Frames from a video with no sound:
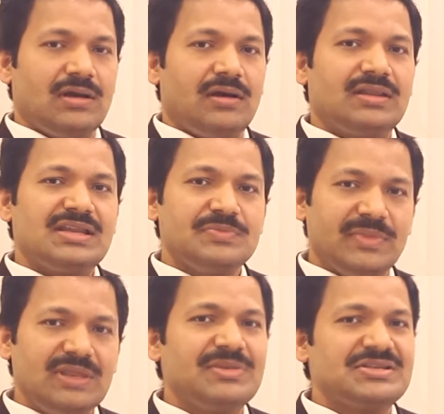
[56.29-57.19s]
There is
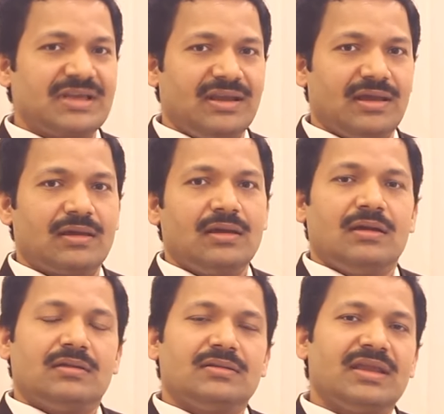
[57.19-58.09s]
minimal shedding.
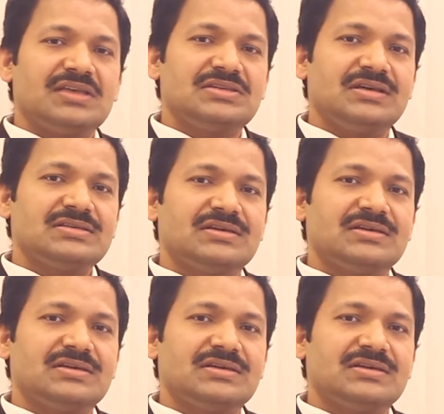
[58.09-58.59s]
Next is